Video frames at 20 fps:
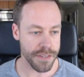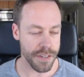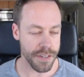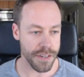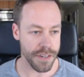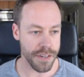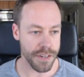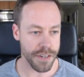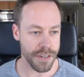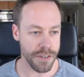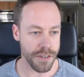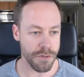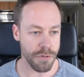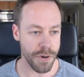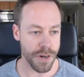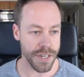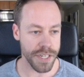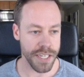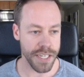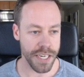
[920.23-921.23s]
a
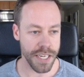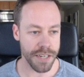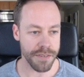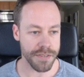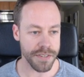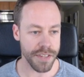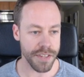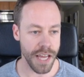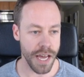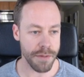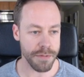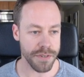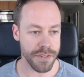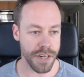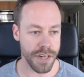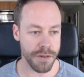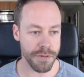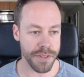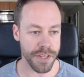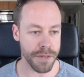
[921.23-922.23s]
quantitative
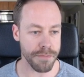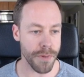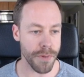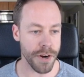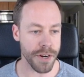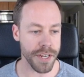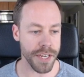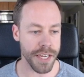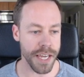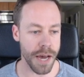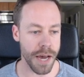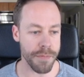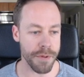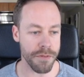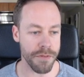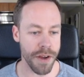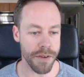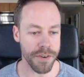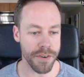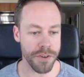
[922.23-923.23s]
snapshot with like market cap
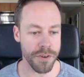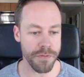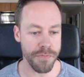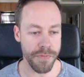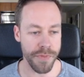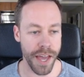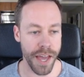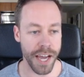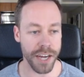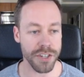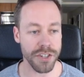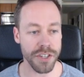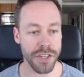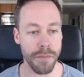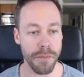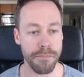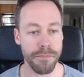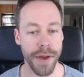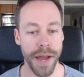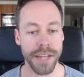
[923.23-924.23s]
and revenue. Actually
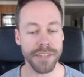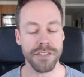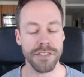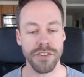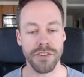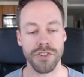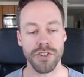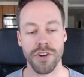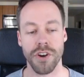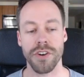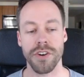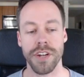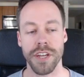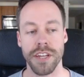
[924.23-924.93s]
embeds the chart